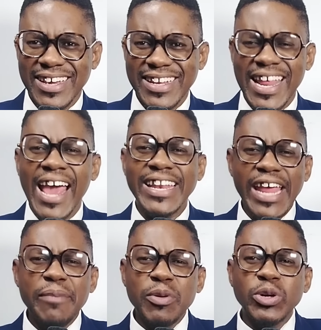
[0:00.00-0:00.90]
They are
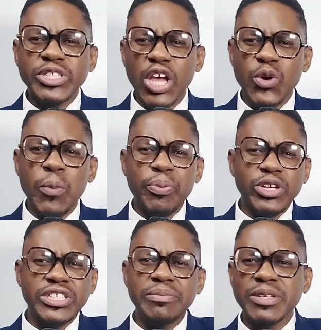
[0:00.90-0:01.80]
there because there are no
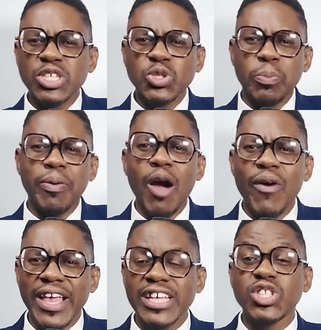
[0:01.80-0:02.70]
proximity to
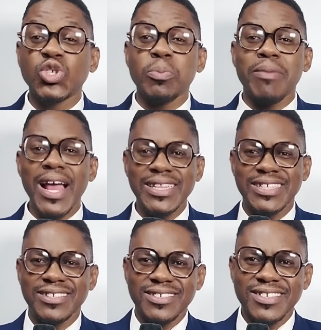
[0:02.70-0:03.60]
power gets you
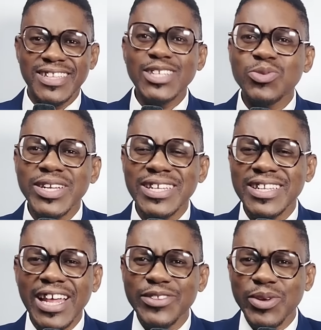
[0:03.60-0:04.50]
money. That's
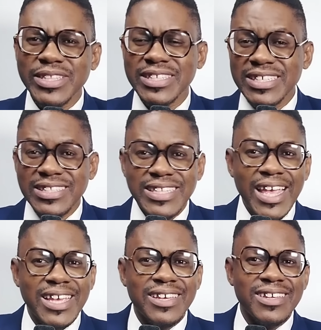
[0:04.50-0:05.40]
what he's
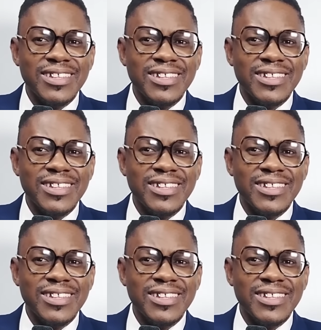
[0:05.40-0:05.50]
saying.